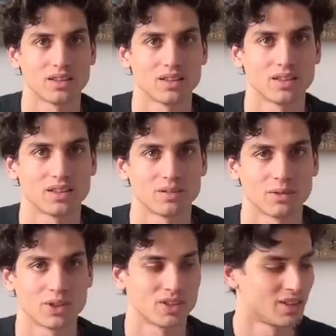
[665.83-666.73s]

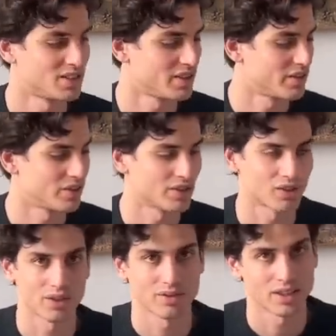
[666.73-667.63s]
Because it's the third
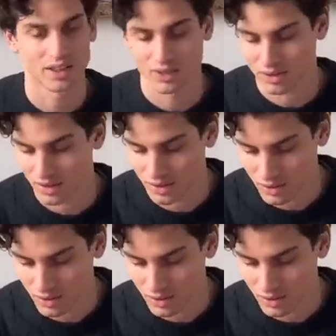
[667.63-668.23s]
coffee. I cannot take so.